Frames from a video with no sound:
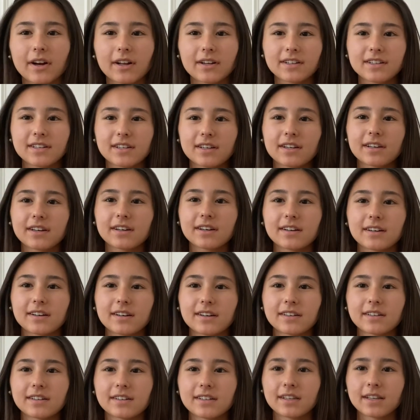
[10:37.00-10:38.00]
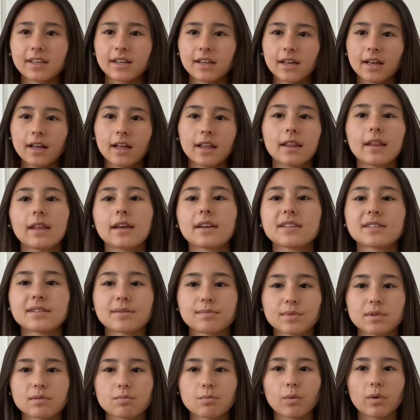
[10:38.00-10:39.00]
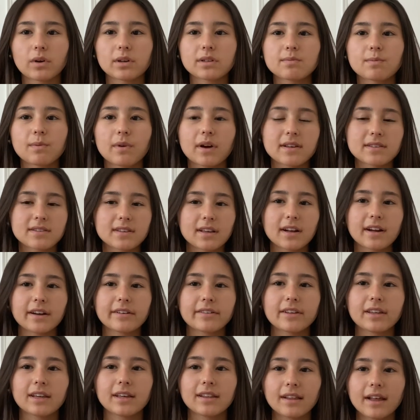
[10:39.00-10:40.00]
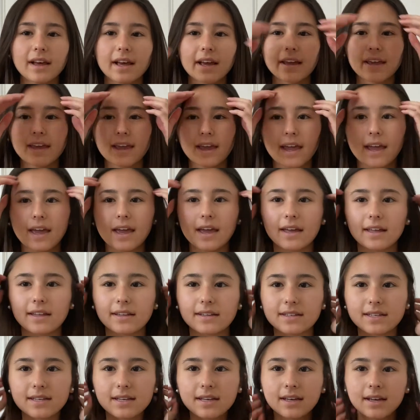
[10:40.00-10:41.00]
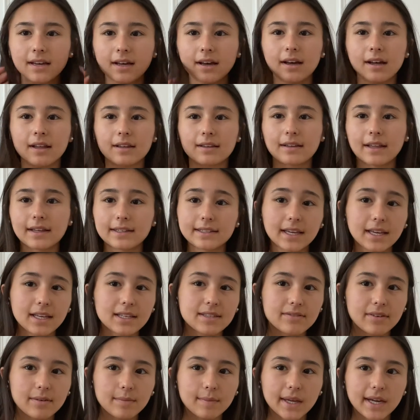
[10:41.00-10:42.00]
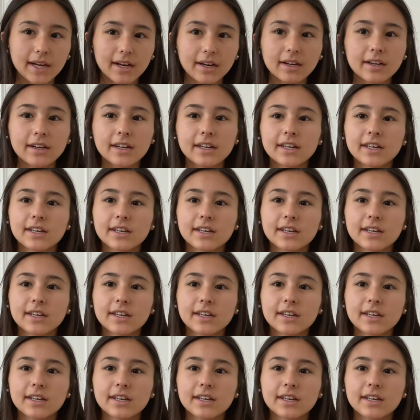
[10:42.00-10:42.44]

on to like some sports bras that I really like and leggings from there.